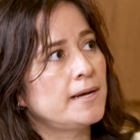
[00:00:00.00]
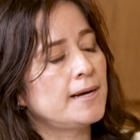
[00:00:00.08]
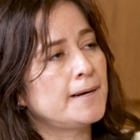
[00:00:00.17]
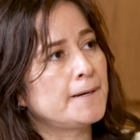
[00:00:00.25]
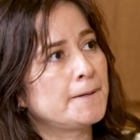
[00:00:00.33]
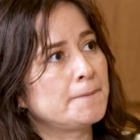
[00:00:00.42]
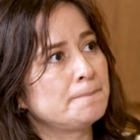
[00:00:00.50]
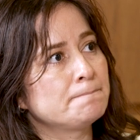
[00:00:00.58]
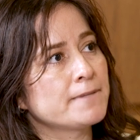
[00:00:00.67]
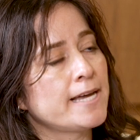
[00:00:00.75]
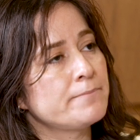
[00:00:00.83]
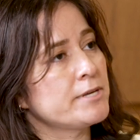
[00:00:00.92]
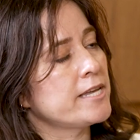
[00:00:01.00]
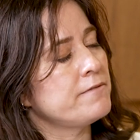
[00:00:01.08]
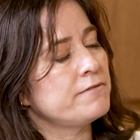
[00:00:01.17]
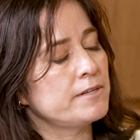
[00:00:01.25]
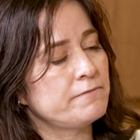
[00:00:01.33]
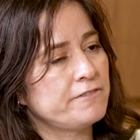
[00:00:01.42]
I
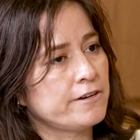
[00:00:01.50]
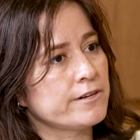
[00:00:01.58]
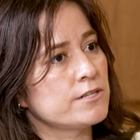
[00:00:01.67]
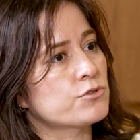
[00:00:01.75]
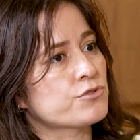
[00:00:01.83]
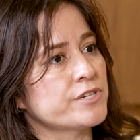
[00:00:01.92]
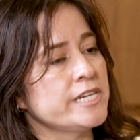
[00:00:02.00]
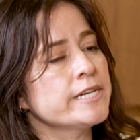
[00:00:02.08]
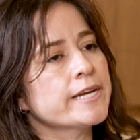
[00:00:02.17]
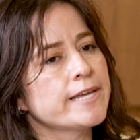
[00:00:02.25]
became very intrigued.